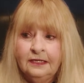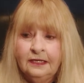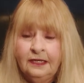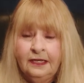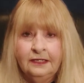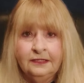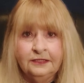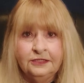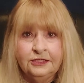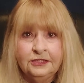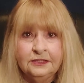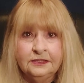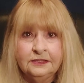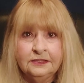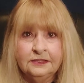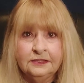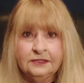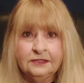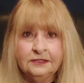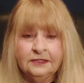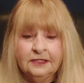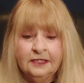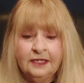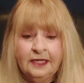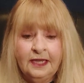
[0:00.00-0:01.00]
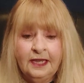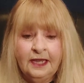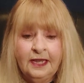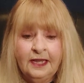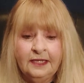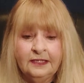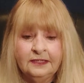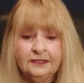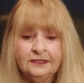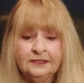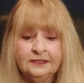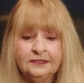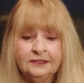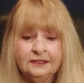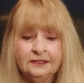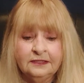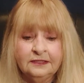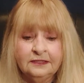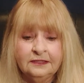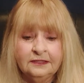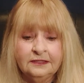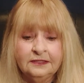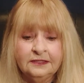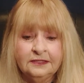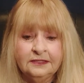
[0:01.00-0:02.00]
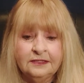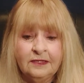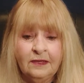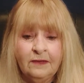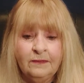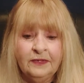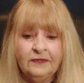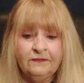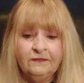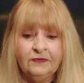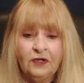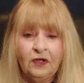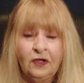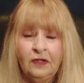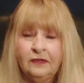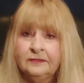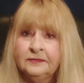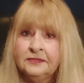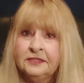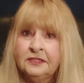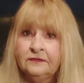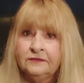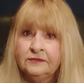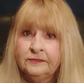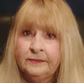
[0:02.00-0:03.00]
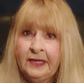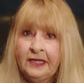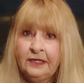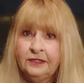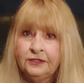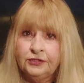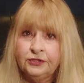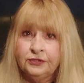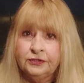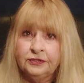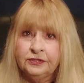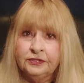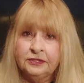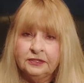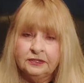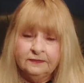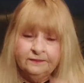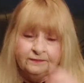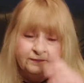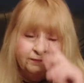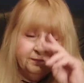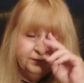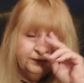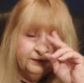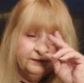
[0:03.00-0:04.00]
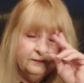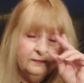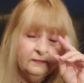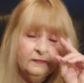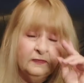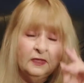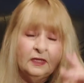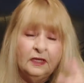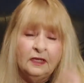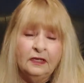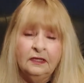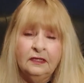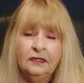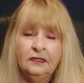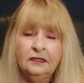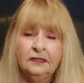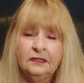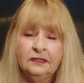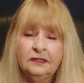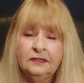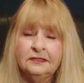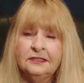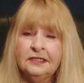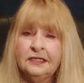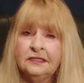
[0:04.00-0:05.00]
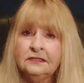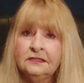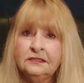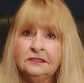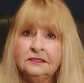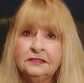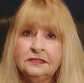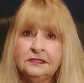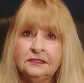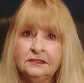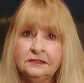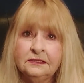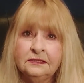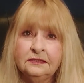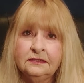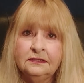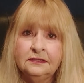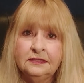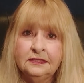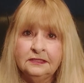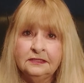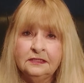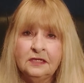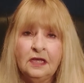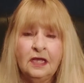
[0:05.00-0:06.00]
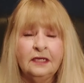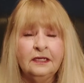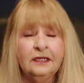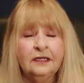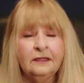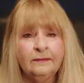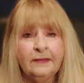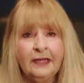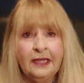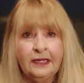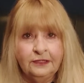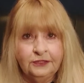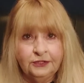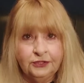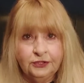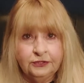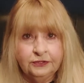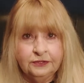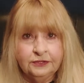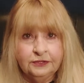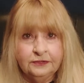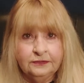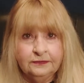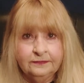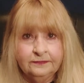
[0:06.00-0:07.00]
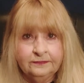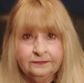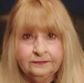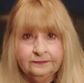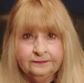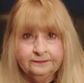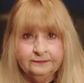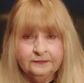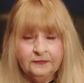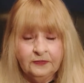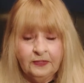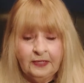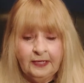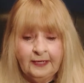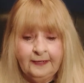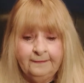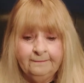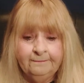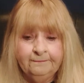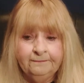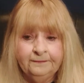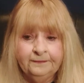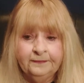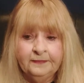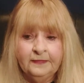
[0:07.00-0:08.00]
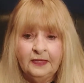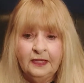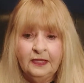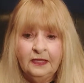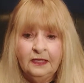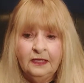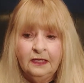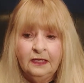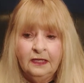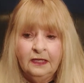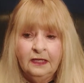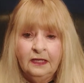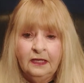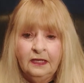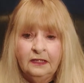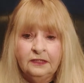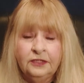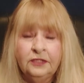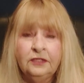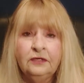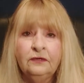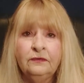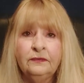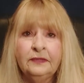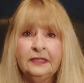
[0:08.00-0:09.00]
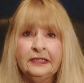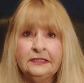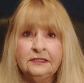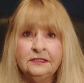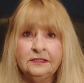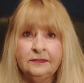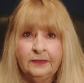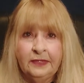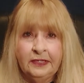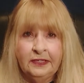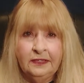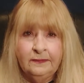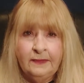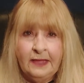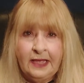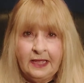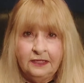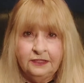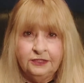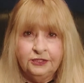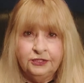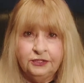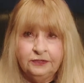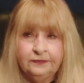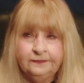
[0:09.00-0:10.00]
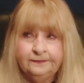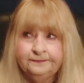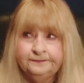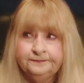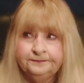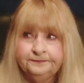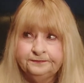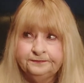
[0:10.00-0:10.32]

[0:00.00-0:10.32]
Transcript: agents, and some even call themselves managers. Texas does not need managers, okay? You don't need somebody to manage you.